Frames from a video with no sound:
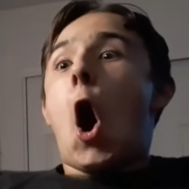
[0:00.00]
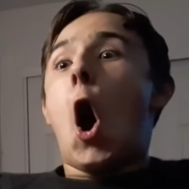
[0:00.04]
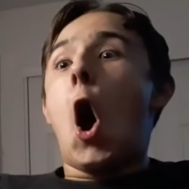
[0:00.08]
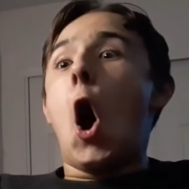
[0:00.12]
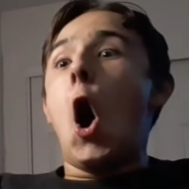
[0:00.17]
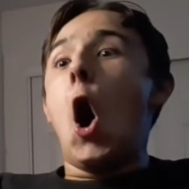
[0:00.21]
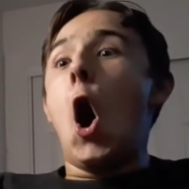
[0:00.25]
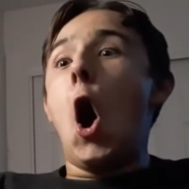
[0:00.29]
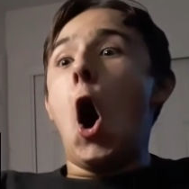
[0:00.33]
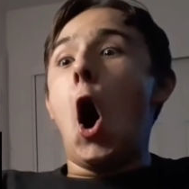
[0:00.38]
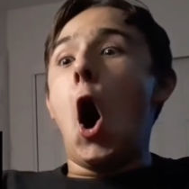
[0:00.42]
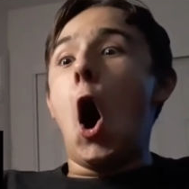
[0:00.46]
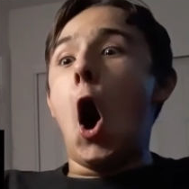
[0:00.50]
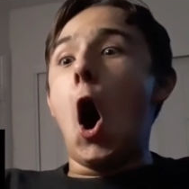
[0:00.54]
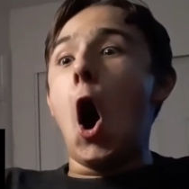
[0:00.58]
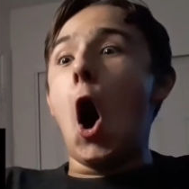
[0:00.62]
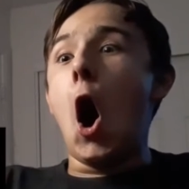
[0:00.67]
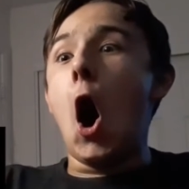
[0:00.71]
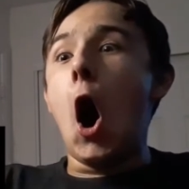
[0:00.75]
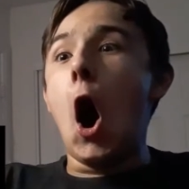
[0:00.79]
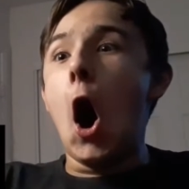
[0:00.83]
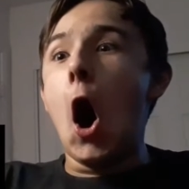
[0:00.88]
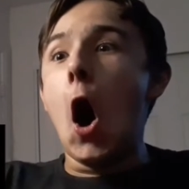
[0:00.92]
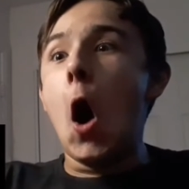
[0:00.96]

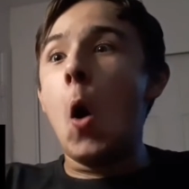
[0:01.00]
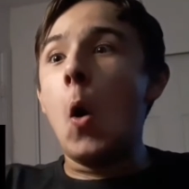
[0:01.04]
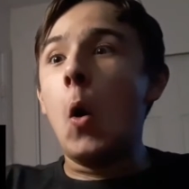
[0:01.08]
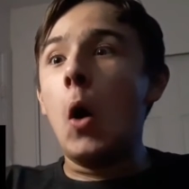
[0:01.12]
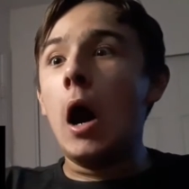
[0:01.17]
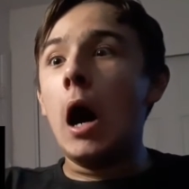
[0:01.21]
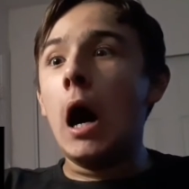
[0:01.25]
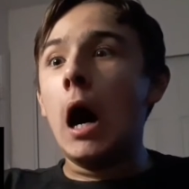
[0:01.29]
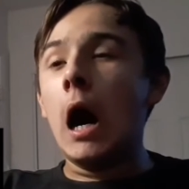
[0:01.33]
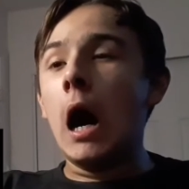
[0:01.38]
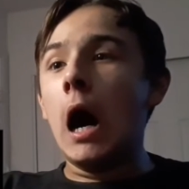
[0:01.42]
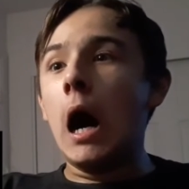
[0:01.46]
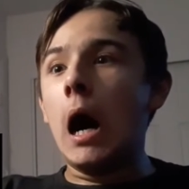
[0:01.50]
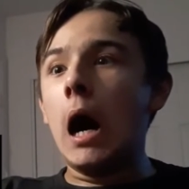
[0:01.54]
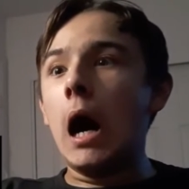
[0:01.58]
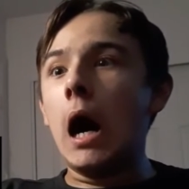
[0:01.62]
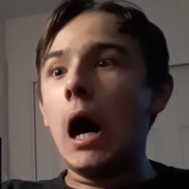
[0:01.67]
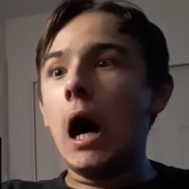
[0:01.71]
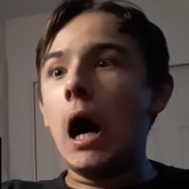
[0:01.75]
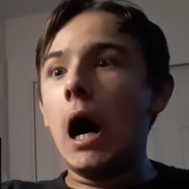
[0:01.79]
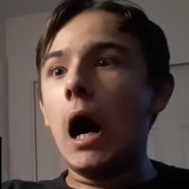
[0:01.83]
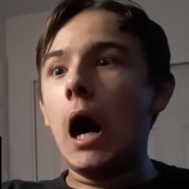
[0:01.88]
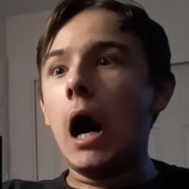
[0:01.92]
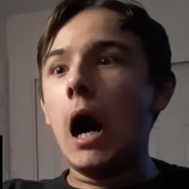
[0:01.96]
Oh! Gotta
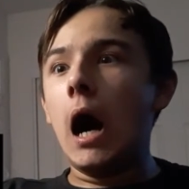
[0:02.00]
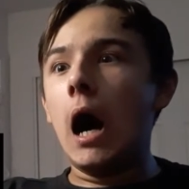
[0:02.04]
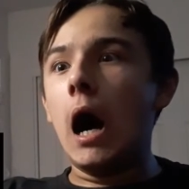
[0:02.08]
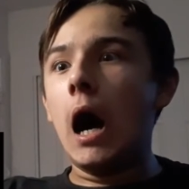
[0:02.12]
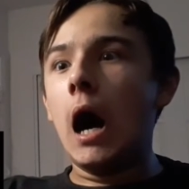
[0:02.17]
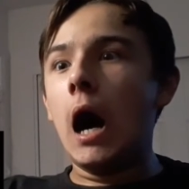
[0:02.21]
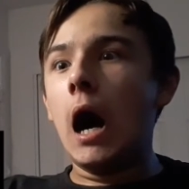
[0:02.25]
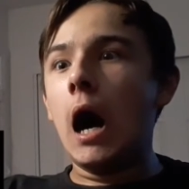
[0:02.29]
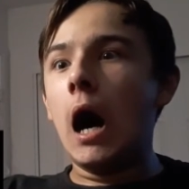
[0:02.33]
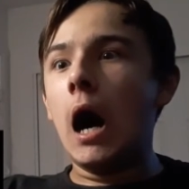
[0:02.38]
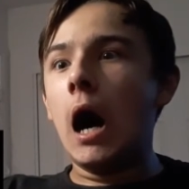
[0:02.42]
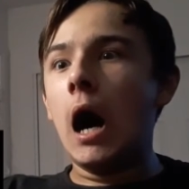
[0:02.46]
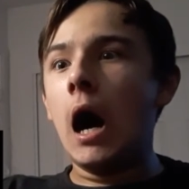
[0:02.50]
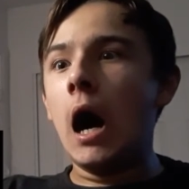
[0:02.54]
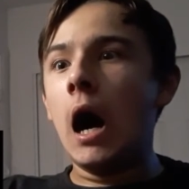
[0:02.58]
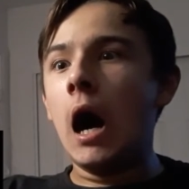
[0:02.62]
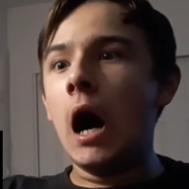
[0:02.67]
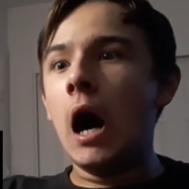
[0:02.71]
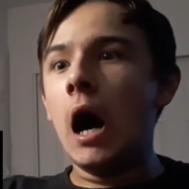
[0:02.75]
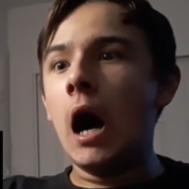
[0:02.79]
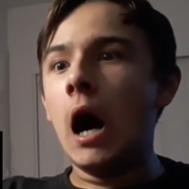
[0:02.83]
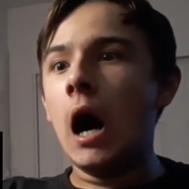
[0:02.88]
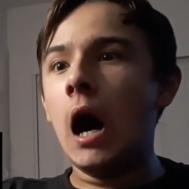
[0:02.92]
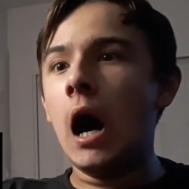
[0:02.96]
do something about
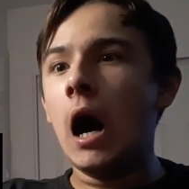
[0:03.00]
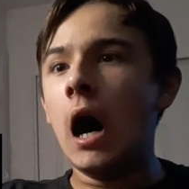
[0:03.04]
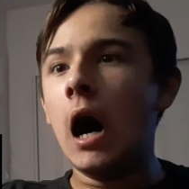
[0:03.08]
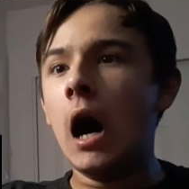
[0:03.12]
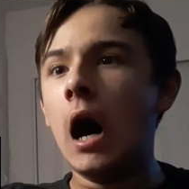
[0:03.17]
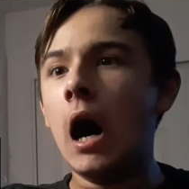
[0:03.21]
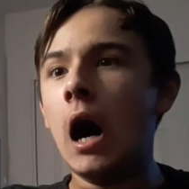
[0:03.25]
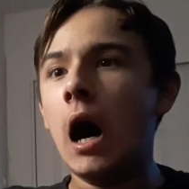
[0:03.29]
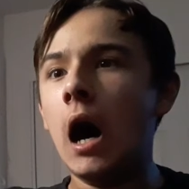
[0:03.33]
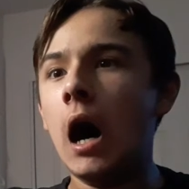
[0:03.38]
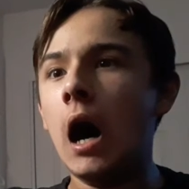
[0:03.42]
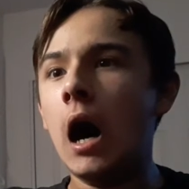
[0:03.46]
Moltisanti.